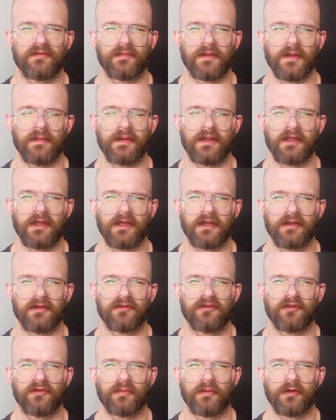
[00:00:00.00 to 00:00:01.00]
maybe like a
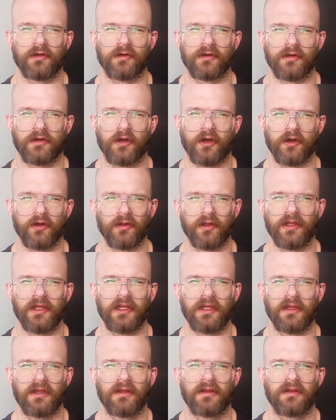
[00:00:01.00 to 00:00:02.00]
super
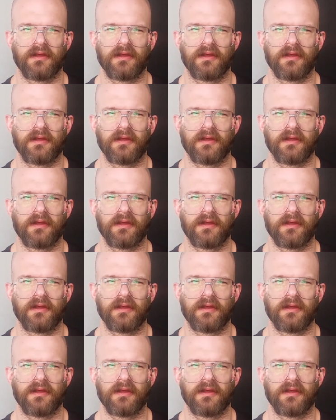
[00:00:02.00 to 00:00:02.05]
curly,